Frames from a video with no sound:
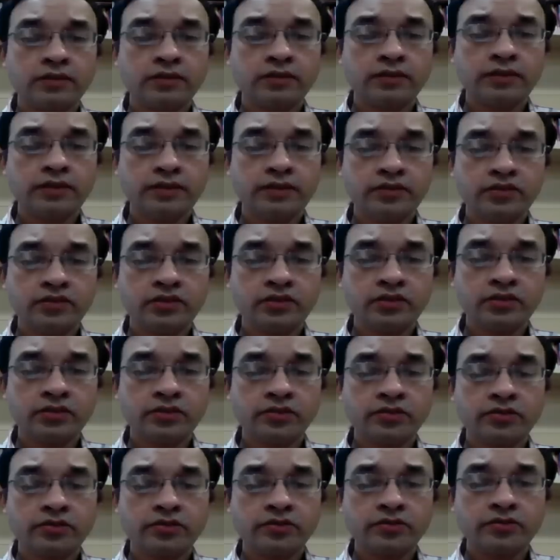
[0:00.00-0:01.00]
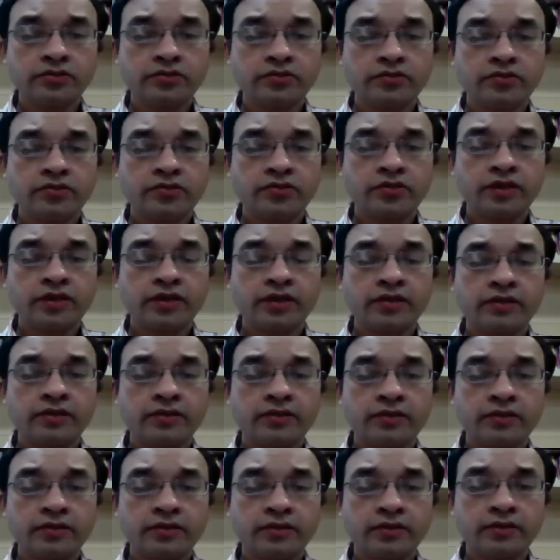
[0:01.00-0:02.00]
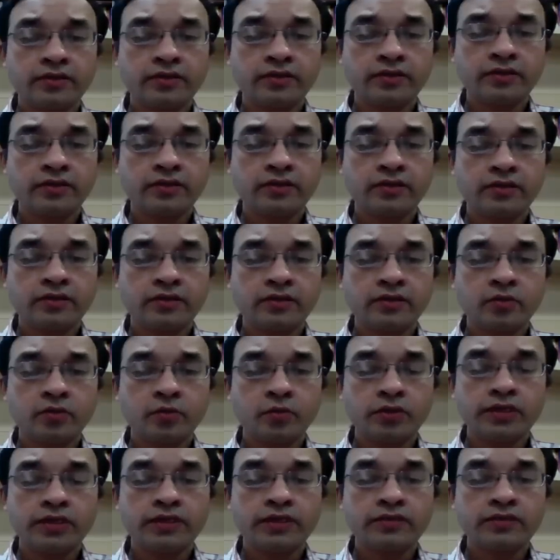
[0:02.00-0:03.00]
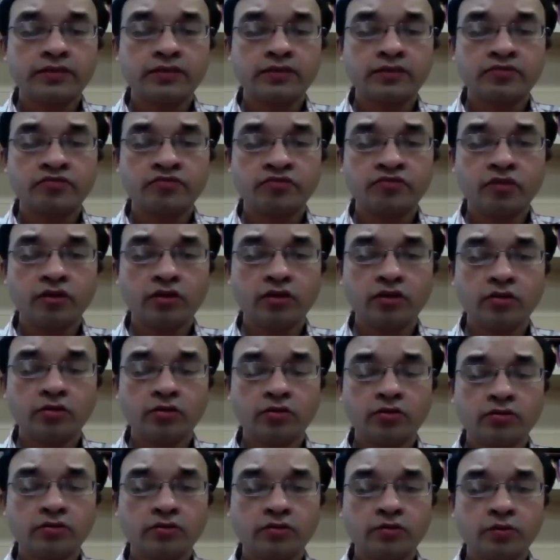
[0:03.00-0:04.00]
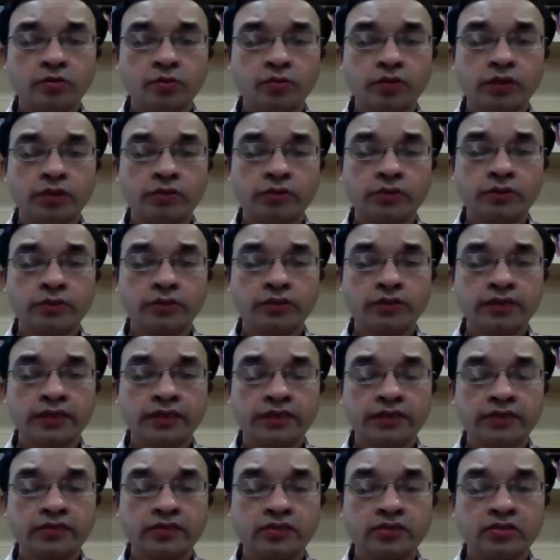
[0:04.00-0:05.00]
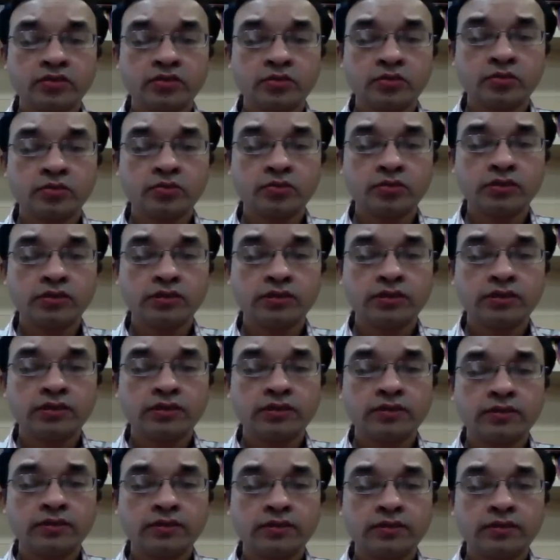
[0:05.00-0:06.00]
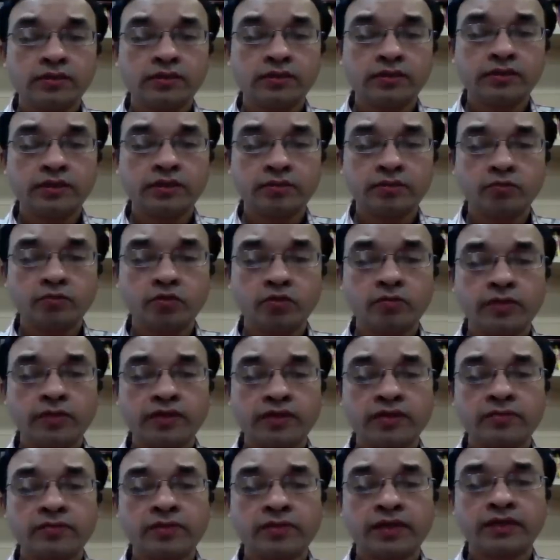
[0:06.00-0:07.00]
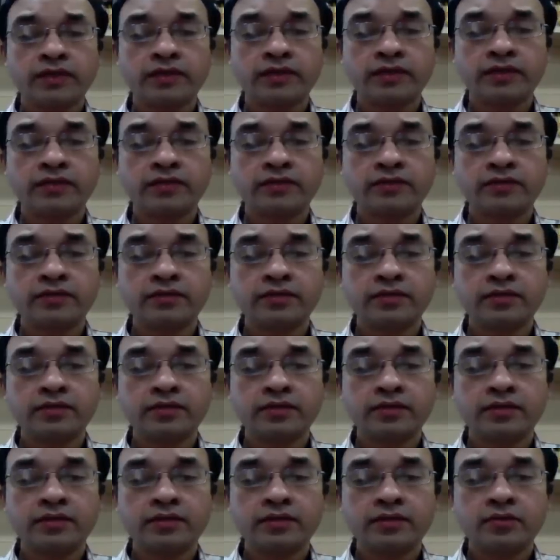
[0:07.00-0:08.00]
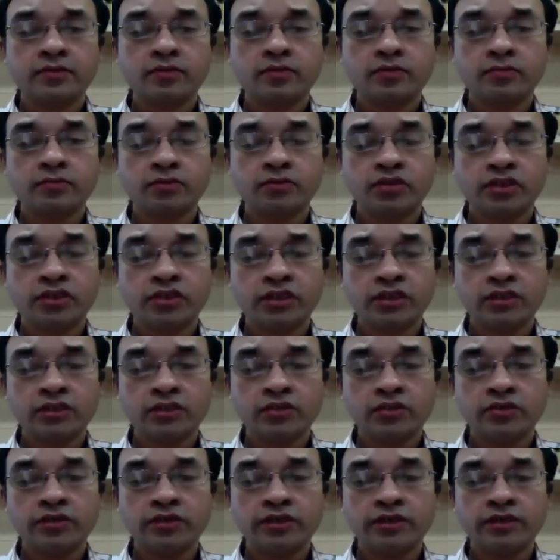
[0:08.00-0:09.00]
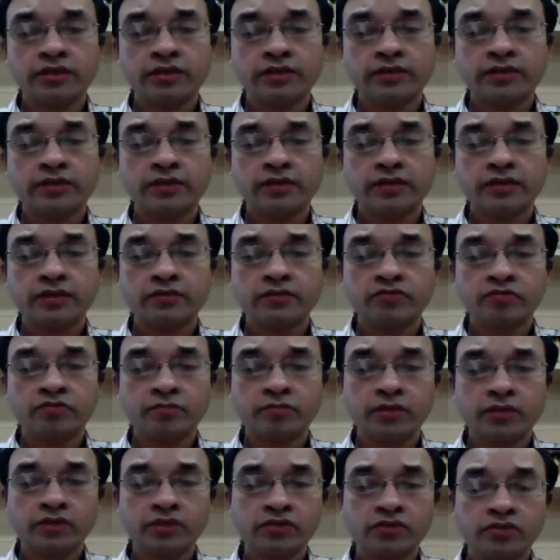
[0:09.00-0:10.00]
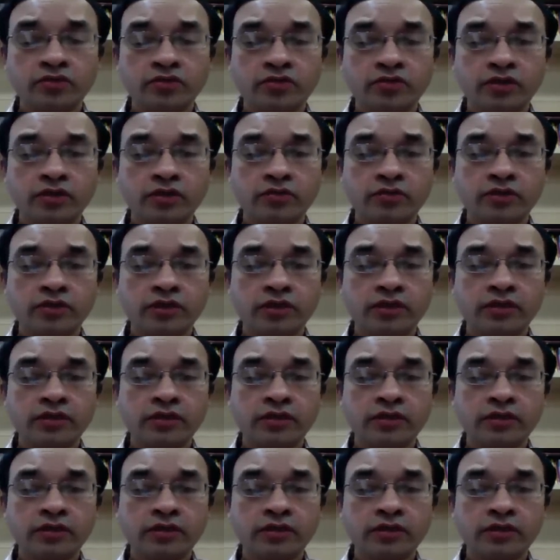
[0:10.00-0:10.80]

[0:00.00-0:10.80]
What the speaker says: easier than the weeks that follow, where we will get into a little more mathematics with machine learning and information theory,